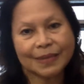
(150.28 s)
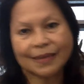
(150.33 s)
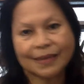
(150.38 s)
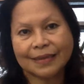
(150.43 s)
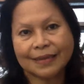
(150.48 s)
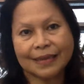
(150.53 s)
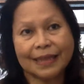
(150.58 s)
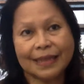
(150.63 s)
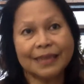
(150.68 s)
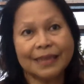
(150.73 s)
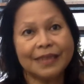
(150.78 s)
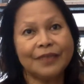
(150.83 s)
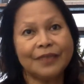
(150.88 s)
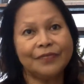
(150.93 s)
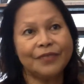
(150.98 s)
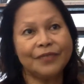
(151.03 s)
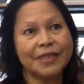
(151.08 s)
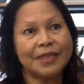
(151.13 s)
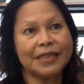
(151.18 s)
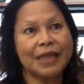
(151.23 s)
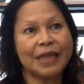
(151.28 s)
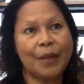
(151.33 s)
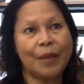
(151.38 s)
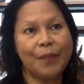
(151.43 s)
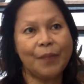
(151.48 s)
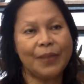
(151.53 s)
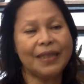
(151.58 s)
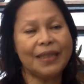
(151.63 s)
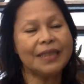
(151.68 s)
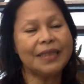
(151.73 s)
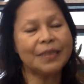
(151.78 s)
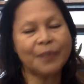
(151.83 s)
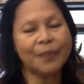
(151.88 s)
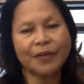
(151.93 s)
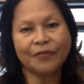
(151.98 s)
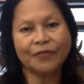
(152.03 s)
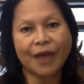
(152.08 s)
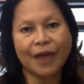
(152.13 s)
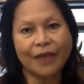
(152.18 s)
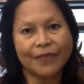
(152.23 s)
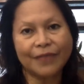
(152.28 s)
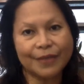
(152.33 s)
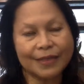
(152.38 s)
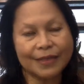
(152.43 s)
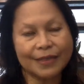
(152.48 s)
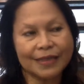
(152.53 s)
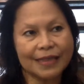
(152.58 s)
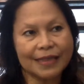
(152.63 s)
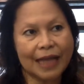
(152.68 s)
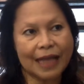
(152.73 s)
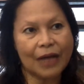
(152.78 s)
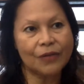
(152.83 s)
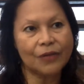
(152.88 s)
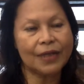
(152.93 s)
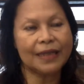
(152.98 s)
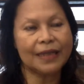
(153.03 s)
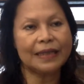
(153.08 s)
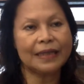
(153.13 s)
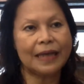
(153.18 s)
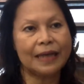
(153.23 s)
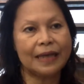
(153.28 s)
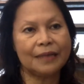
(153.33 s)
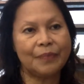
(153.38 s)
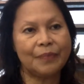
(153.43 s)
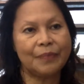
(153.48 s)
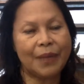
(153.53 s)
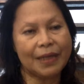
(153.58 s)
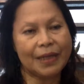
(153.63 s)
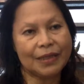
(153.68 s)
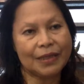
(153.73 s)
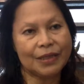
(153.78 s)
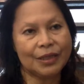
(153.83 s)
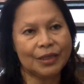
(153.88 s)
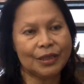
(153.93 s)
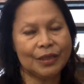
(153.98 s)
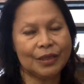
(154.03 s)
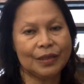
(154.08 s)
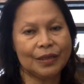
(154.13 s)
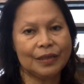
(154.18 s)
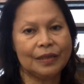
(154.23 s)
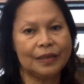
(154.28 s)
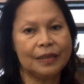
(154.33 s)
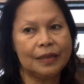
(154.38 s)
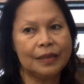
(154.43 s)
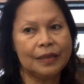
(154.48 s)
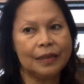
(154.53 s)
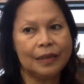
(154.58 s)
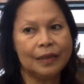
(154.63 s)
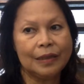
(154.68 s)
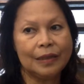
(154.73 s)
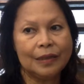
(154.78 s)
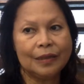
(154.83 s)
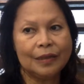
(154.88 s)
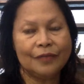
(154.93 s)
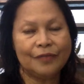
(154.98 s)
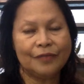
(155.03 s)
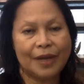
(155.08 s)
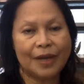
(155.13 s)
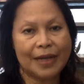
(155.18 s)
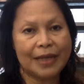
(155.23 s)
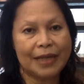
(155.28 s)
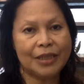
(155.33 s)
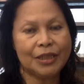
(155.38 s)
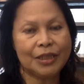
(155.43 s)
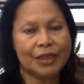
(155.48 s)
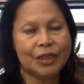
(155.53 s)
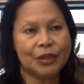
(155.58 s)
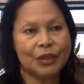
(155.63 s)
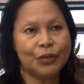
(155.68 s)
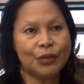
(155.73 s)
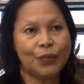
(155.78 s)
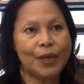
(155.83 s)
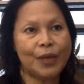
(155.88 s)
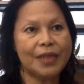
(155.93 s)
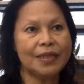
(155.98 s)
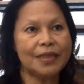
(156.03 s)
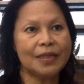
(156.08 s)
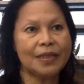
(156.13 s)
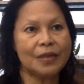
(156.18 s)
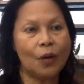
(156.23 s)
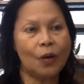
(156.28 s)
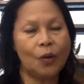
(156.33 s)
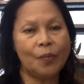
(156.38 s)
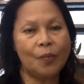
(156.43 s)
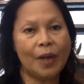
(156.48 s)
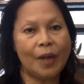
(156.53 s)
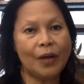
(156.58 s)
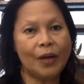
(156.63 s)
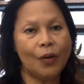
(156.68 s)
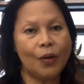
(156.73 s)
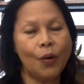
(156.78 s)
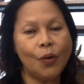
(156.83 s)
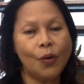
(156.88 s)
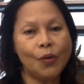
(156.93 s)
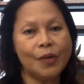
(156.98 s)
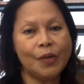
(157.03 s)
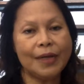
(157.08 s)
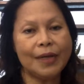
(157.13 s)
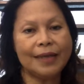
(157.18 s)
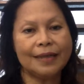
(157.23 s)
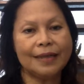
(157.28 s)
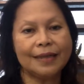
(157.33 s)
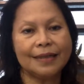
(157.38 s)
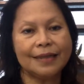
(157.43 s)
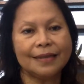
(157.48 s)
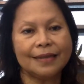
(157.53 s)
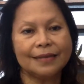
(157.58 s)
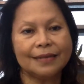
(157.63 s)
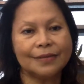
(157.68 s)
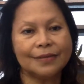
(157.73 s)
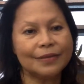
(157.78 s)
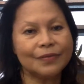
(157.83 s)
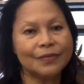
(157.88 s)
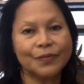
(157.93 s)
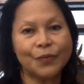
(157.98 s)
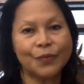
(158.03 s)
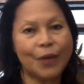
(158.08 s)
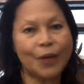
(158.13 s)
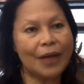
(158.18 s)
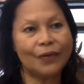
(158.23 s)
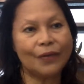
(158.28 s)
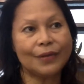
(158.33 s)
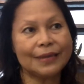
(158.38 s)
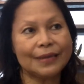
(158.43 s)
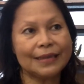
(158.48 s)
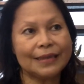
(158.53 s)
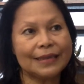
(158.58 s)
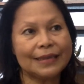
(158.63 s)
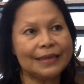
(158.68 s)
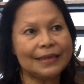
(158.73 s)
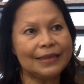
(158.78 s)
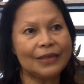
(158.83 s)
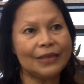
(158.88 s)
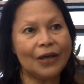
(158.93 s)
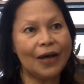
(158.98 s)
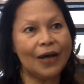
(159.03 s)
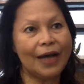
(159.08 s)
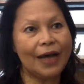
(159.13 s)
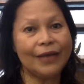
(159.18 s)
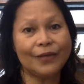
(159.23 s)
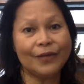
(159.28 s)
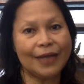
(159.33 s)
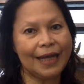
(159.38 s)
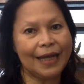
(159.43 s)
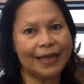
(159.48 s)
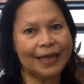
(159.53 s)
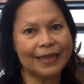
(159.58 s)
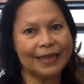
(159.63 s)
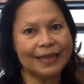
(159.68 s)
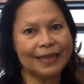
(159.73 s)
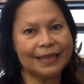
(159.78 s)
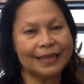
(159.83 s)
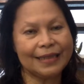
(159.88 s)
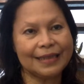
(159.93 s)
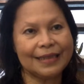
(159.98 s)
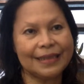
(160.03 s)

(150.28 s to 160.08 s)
this is the first time, but it's been 5 years now that I managed the financial situation on my own. And I don't like it.